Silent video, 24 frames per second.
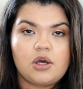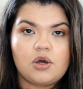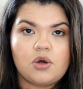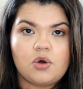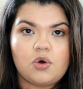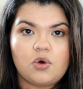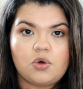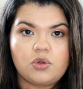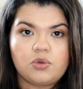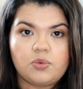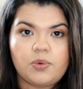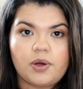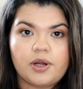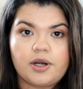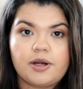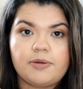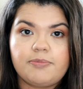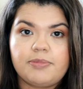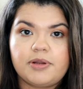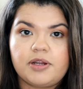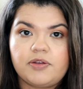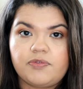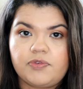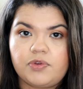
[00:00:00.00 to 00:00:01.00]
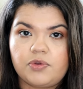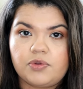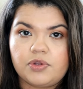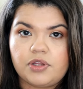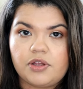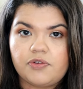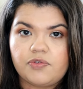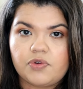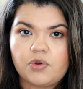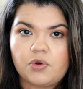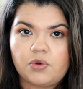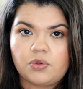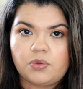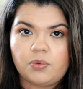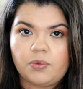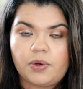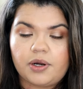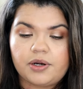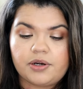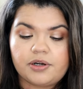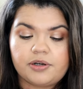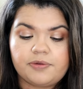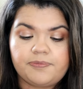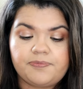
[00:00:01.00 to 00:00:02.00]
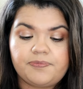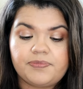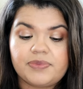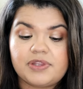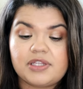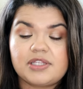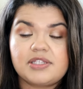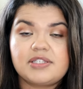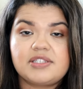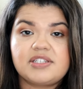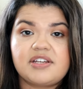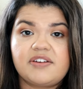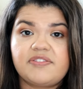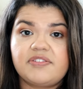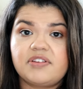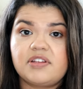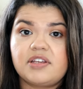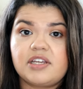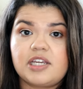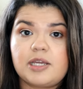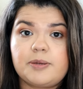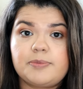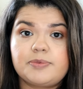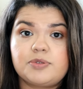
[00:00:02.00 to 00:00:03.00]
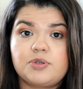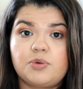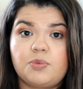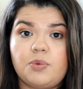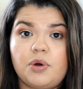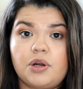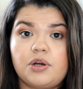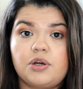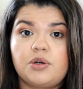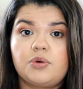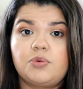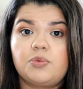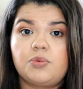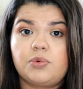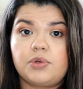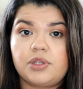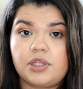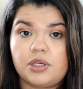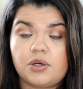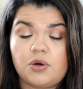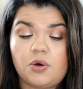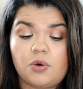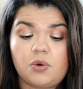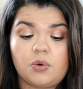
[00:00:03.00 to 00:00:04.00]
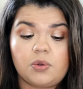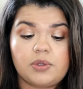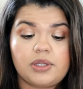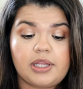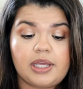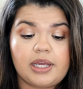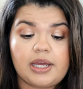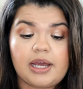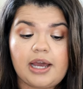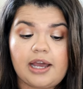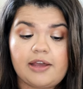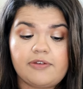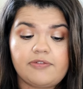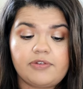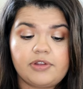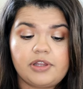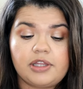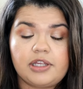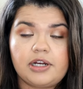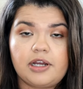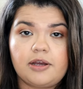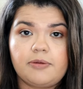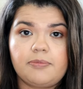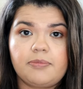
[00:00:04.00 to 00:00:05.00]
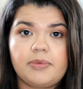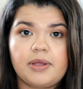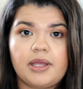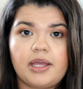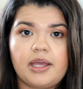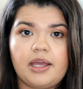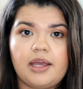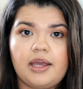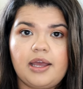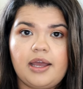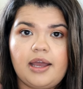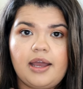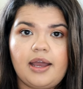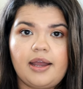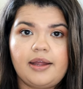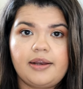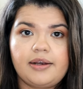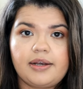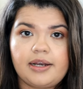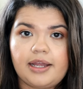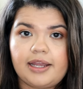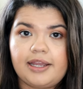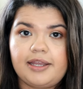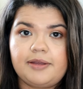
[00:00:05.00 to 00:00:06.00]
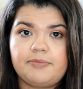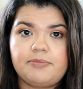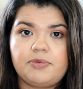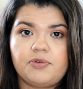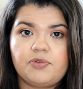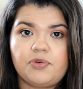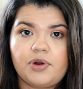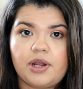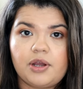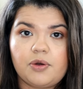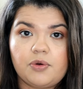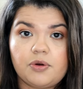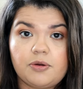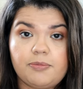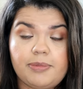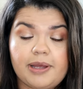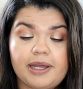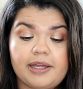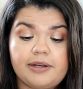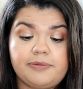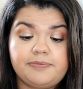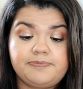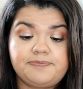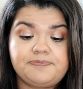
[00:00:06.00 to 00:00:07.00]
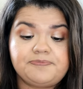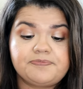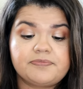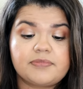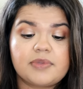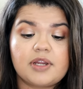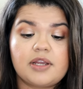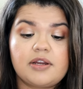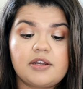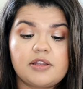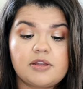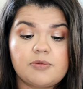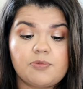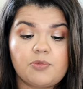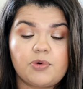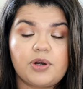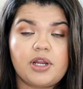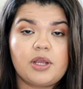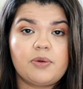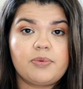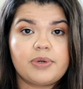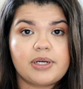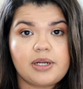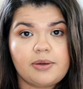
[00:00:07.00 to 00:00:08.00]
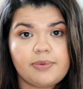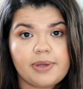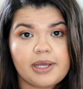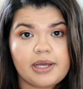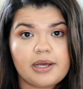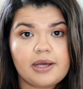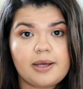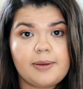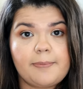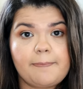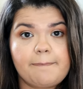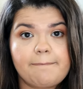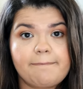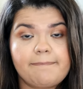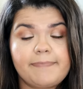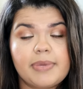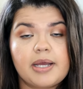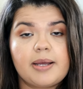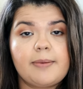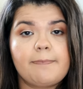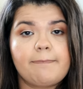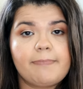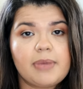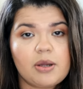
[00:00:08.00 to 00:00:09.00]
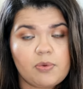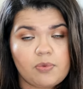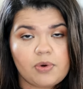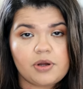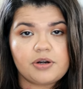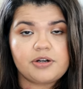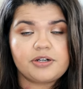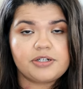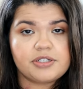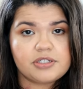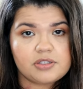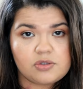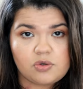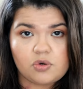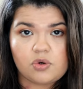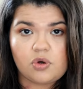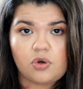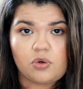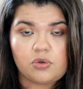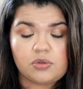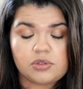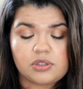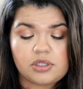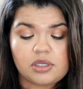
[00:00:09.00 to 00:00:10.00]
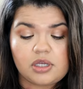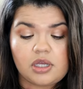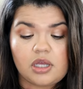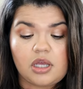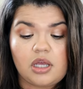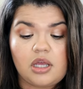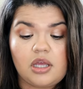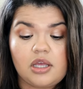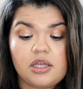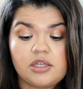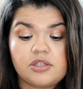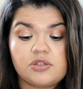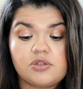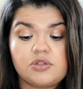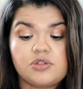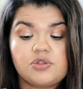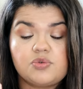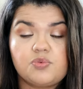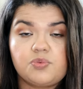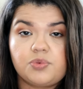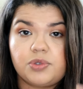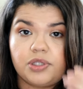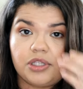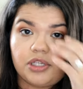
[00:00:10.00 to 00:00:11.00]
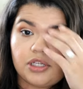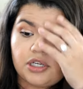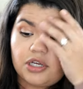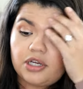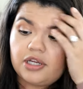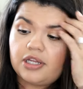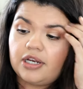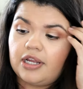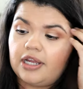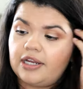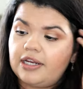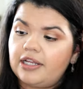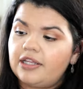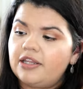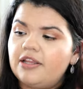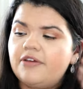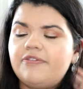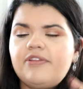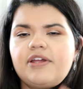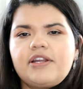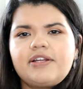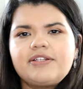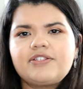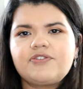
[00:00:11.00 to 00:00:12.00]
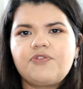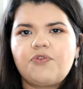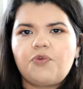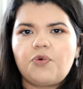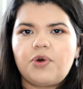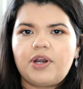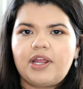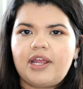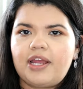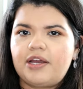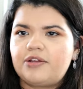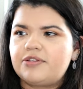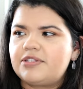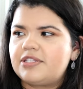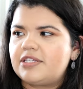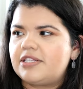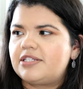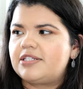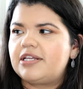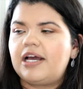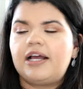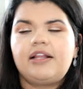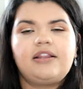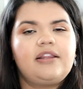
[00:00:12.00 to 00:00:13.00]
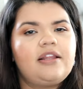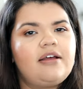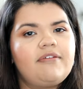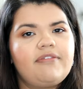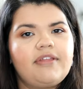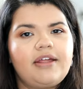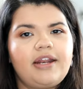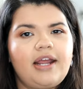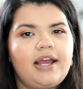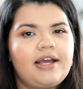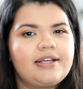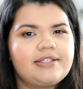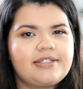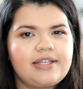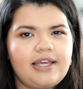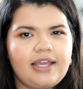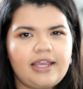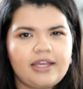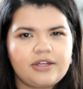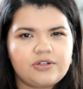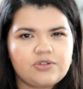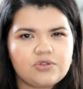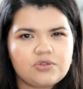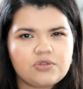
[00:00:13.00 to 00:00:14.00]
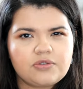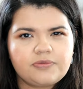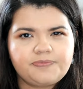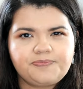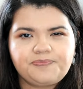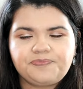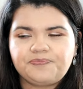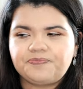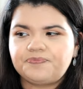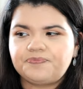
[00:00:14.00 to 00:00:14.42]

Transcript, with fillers: cold water, but if you love cold water, this definitely keeps your water really cold. Like I fill it up at night before I go to bed and in the morning when I wake up, my water is still cold. So it's really good. And I love that it's 40 ounces. I love that it has a handle.